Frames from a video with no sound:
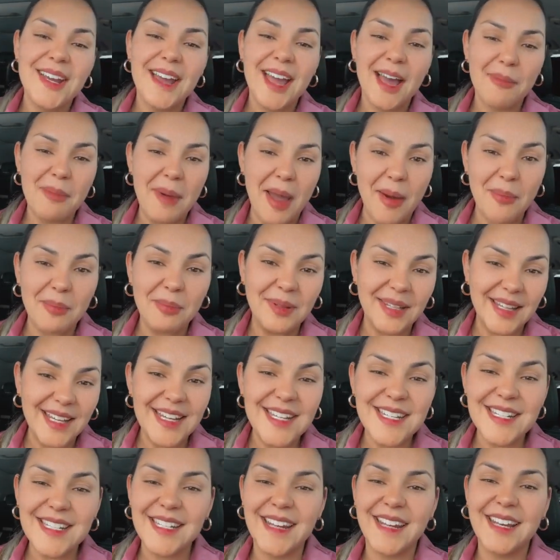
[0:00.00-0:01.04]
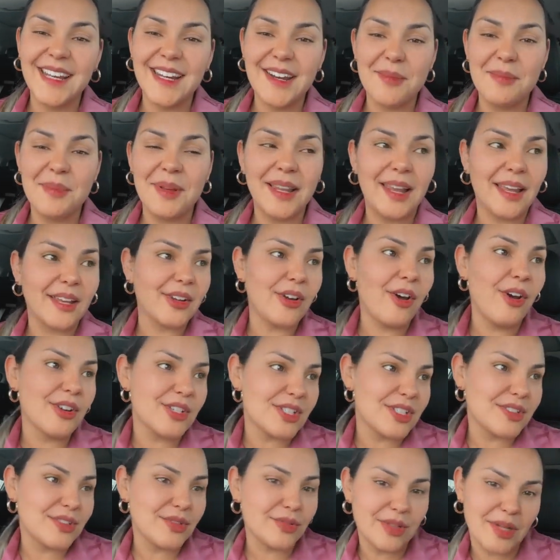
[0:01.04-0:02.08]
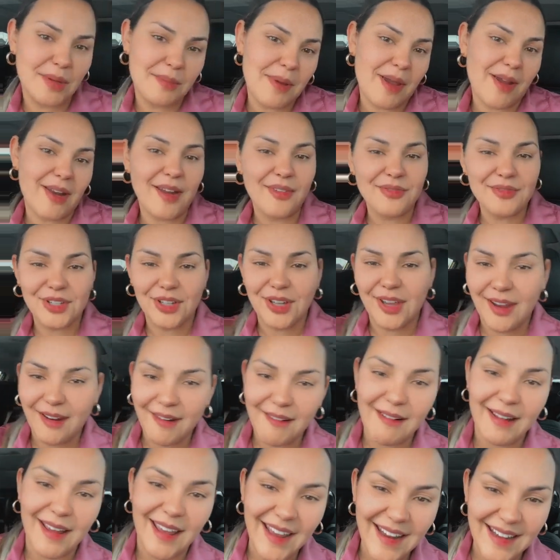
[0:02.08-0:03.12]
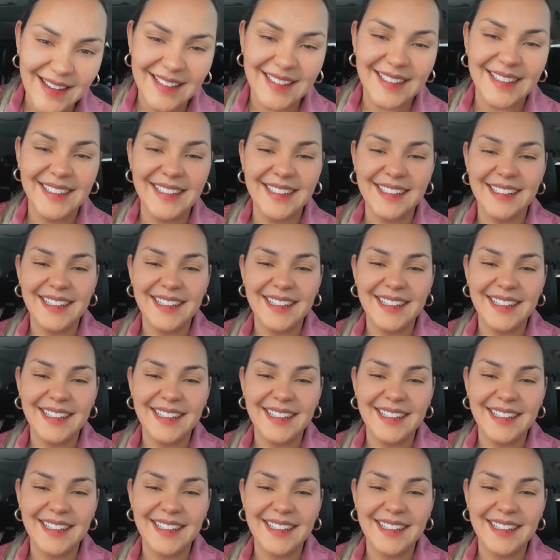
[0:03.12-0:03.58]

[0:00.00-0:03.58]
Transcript: about bleach, they're going to be like, oh, she's talking about aftercare again.